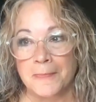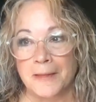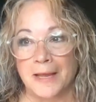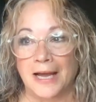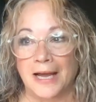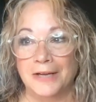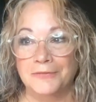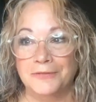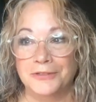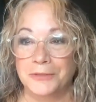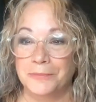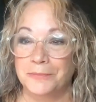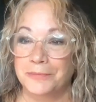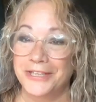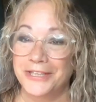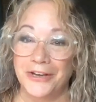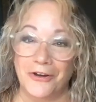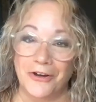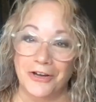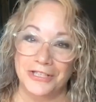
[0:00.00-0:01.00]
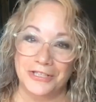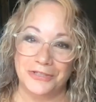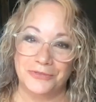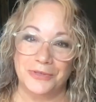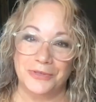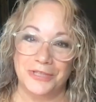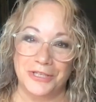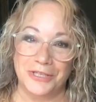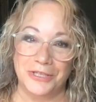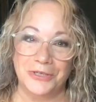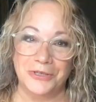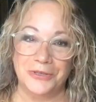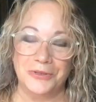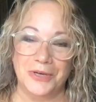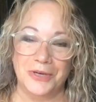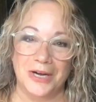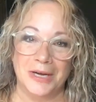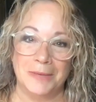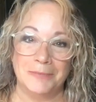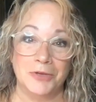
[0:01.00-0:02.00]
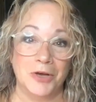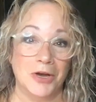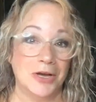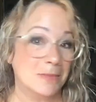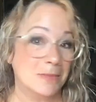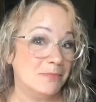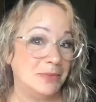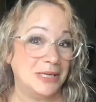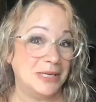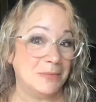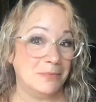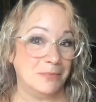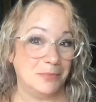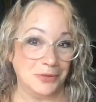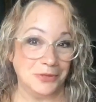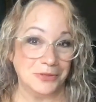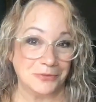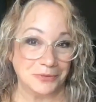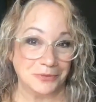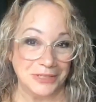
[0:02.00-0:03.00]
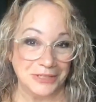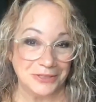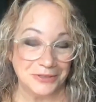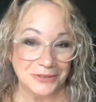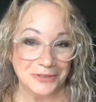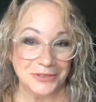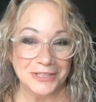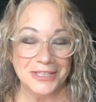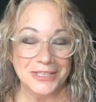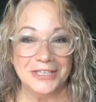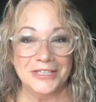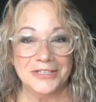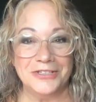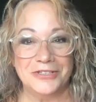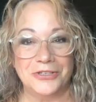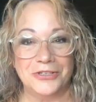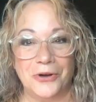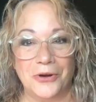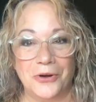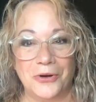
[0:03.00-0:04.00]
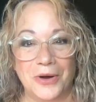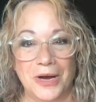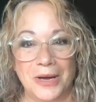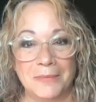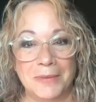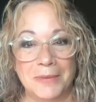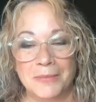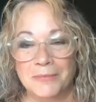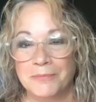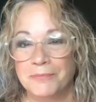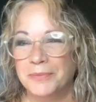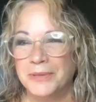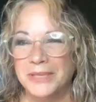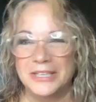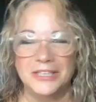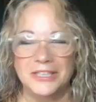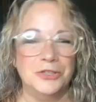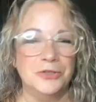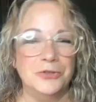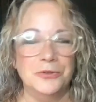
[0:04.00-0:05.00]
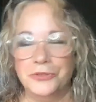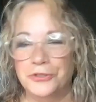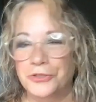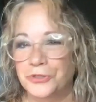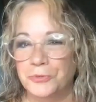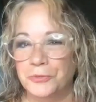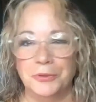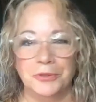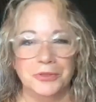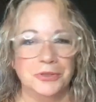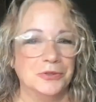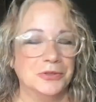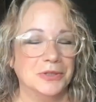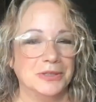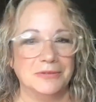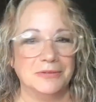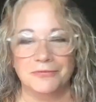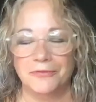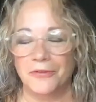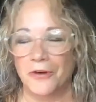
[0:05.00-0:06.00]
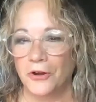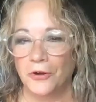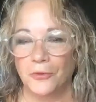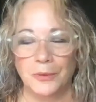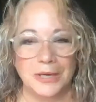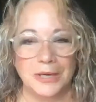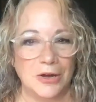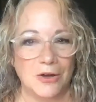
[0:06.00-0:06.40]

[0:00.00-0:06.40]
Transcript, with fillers: I, to be honest with you, I'm not a big book reader, so I'm, I'm a big YouTuber and following.